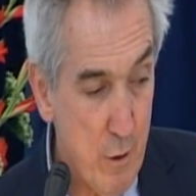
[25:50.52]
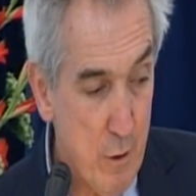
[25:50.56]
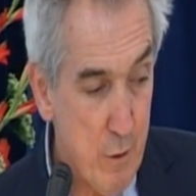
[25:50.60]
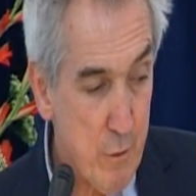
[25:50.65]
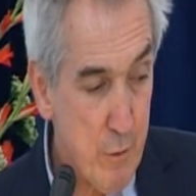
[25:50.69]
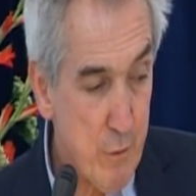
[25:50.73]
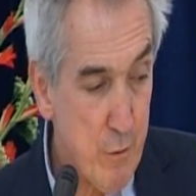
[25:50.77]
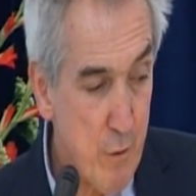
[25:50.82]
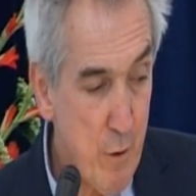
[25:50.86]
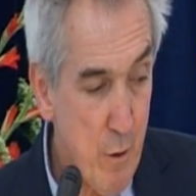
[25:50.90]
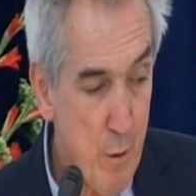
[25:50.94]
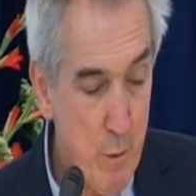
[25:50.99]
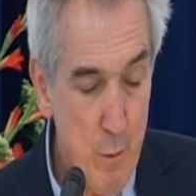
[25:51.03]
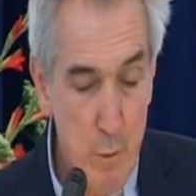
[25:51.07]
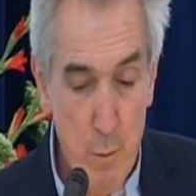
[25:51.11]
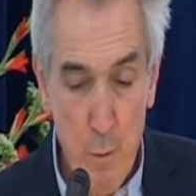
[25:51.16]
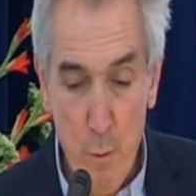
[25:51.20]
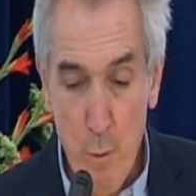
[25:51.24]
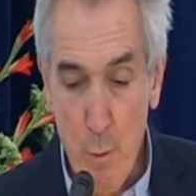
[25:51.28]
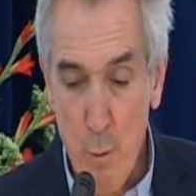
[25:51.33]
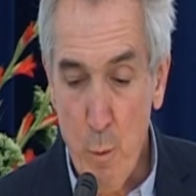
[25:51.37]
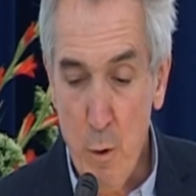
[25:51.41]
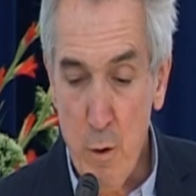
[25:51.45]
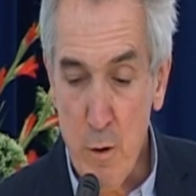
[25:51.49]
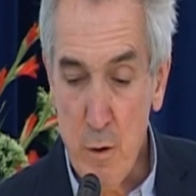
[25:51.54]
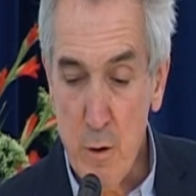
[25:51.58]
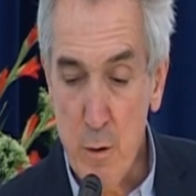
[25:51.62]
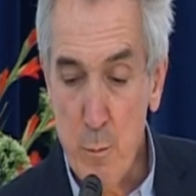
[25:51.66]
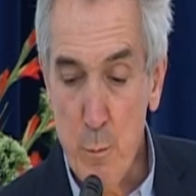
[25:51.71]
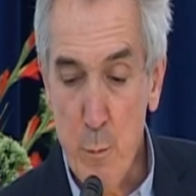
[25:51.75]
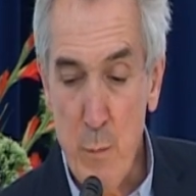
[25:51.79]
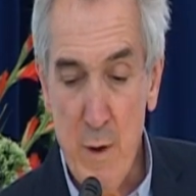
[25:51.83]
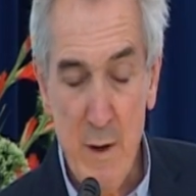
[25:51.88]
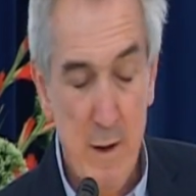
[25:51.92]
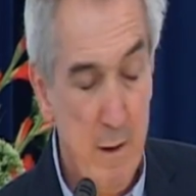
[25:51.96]
So what
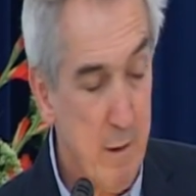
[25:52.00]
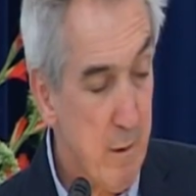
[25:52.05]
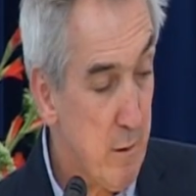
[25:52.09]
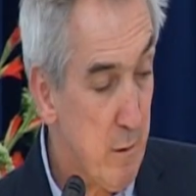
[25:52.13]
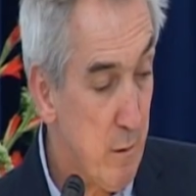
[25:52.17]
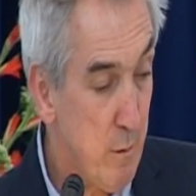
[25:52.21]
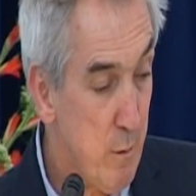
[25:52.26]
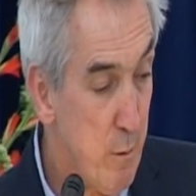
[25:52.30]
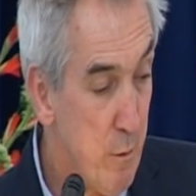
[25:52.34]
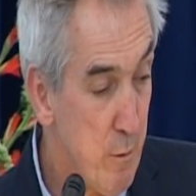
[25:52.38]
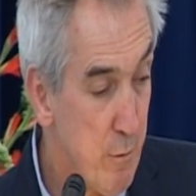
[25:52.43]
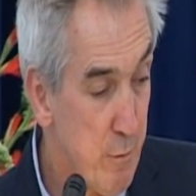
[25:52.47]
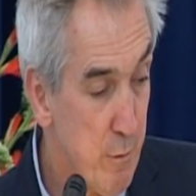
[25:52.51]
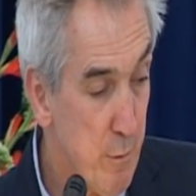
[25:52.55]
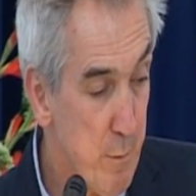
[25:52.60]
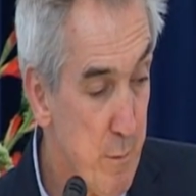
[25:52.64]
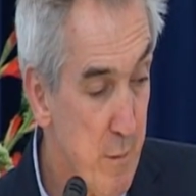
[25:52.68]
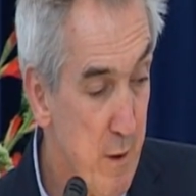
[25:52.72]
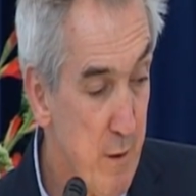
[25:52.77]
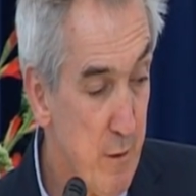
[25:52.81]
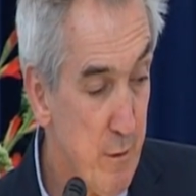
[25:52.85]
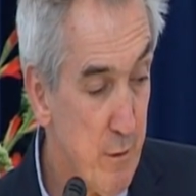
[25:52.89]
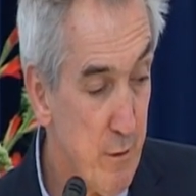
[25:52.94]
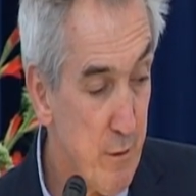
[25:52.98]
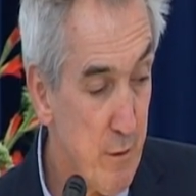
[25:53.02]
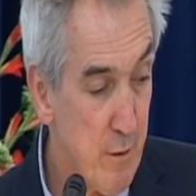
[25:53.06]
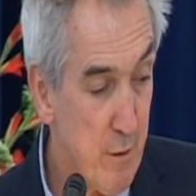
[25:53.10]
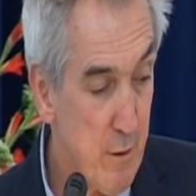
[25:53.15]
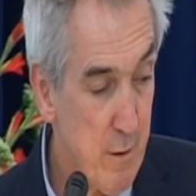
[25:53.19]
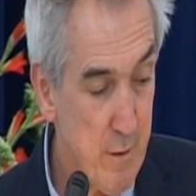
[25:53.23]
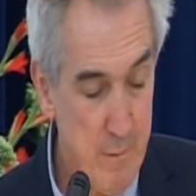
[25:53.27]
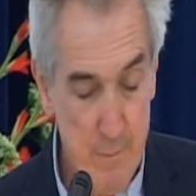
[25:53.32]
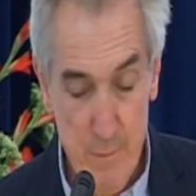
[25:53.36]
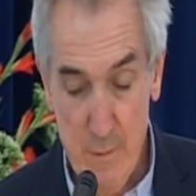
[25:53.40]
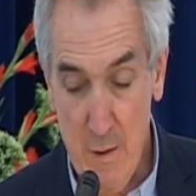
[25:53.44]
can we conclude from this?